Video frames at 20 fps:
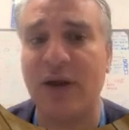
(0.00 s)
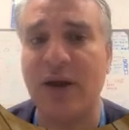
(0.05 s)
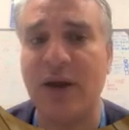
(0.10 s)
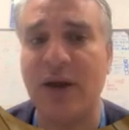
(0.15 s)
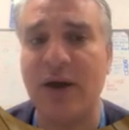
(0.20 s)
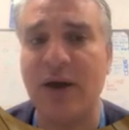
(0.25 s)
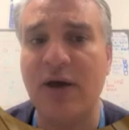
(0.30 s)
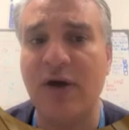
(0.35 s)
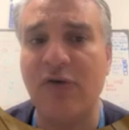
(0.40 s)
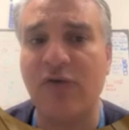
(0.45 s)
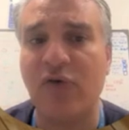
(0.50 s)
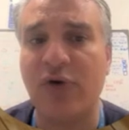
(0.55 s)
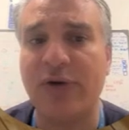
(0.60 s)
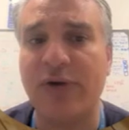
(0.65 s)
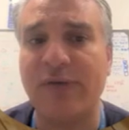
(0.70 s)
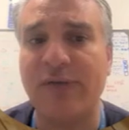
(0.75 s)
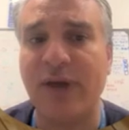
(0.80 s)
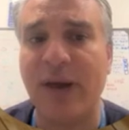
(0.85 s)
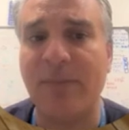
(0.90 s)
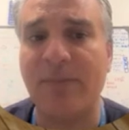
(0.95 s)
For
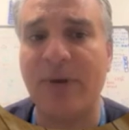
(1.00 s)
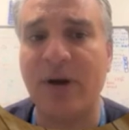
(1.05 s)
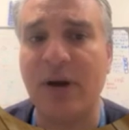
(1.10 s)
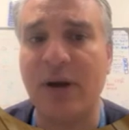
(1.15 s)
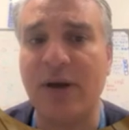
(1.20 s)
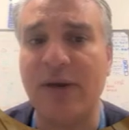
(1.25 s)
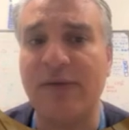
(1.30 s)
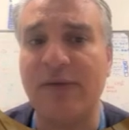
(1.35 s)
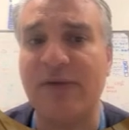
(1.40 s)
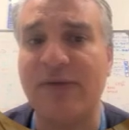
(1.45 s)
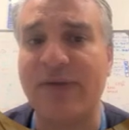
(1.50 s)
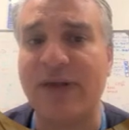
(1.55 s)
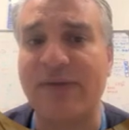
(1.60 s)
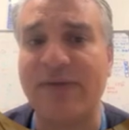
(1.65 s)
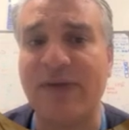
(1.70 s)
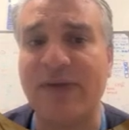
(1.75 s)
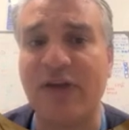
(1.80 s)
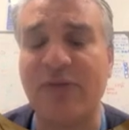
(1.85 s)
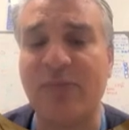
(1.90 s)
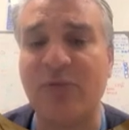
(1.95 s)
example, this
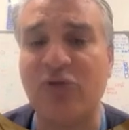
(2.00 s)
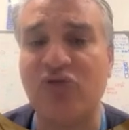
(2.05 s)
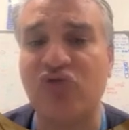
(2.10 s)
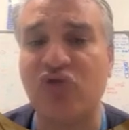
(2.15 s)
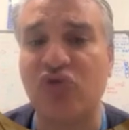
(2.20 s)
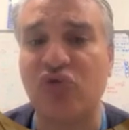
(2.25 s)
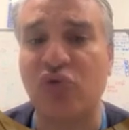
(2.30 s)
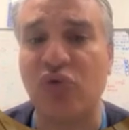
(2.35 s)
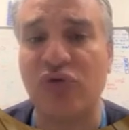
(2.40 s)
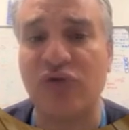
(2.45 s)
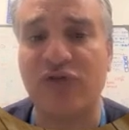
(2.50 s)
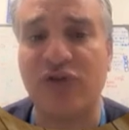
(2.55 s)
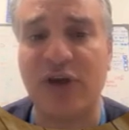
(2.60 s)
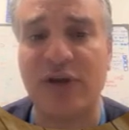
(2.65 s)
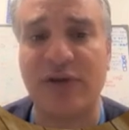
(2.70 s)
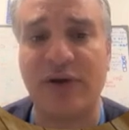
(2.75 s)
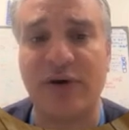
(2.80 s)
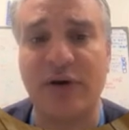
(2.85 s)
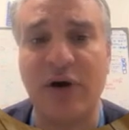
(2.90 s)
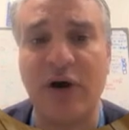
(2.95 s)
assessment should consider
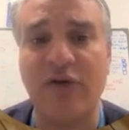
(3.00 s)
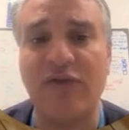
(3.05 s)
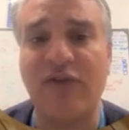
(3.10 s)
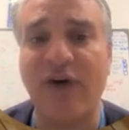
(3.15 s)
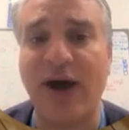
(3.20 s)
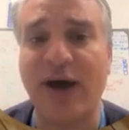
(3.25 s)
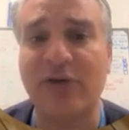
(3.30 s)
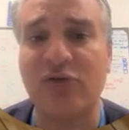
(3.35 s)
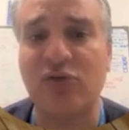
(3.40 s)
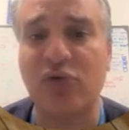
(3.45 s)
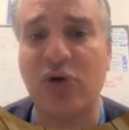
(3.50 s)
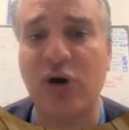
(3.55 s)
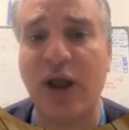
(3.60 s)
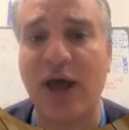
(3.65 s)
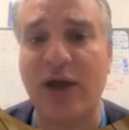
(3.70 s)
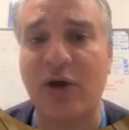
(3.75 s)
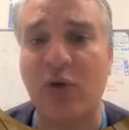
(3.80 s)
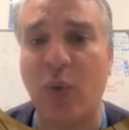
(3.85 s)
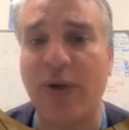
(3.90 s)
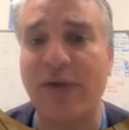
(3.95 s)
factors like
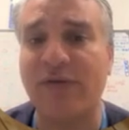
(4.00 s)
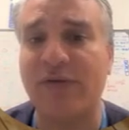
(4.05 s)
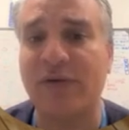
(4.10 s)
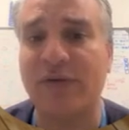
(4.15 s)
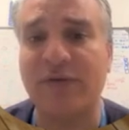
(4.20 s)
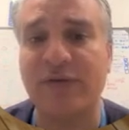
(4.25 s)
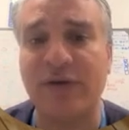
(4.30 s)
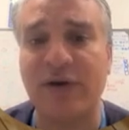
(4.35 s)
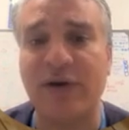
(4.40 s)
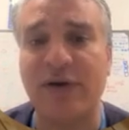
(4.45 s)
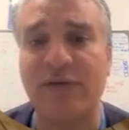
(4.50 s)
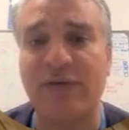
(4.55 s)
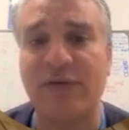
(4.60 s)
whether there is